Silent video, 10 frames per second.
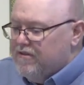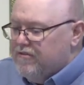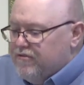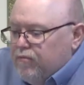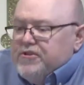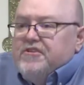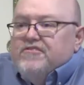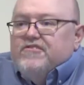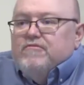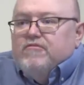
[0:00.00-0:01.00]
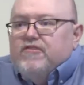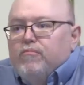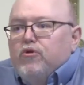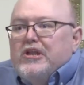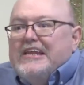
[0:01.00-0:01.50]
So what does
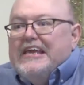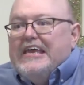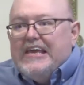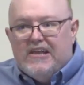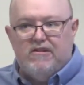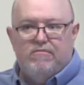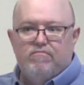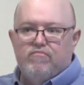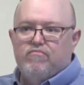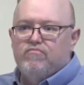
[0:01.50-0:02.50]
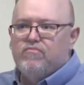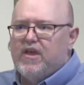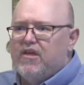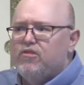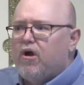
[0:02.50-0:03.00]
someone need
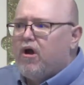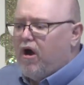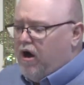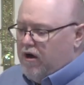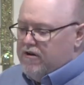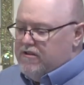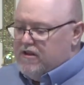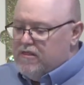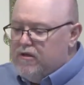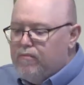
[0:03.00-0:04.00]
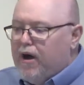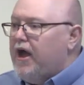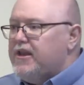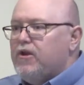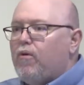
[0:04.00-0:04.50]
in their heart and in their
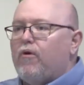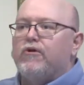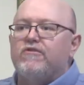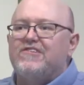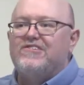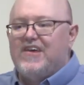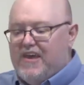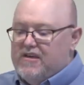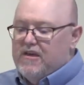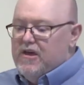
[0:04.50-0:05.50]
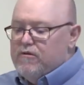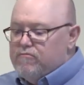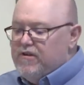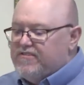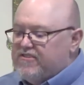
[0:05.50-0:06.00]
mind in order to take
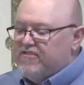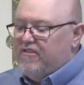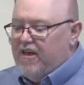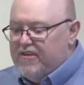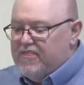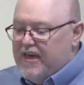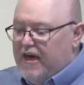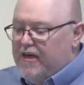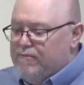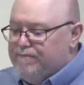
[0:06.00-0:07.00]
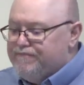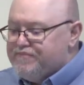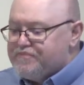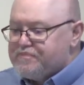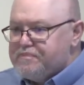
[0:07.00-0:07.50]
risks like that?
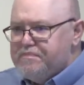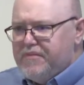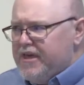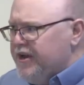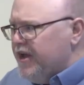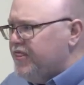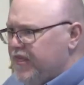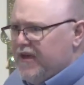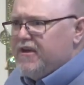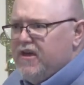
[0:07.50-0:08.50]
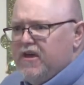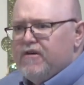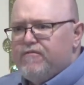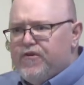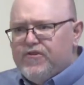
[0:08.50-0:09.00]
And I think
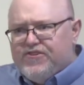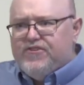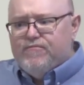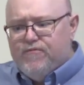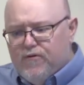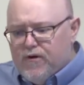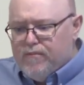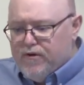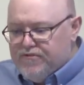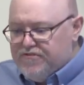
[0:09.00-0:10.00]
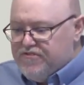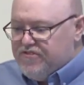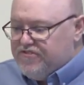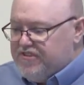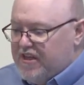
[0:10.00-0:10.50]
first and foremost is a
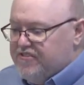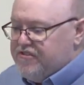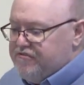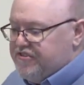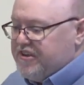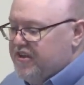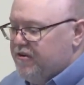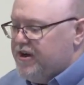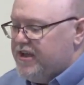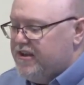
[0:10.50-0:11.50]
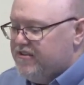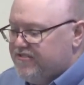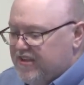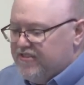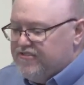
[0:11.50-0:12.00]
sense of security and a
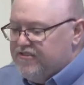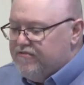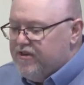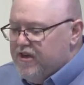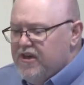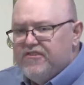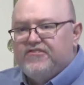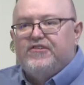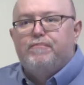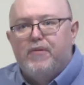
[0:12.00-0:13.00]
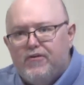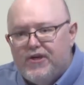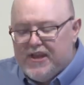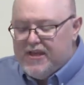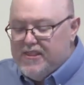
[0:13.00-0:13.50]
sense of
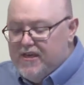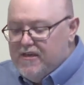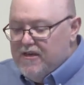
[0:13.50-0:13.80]
stability that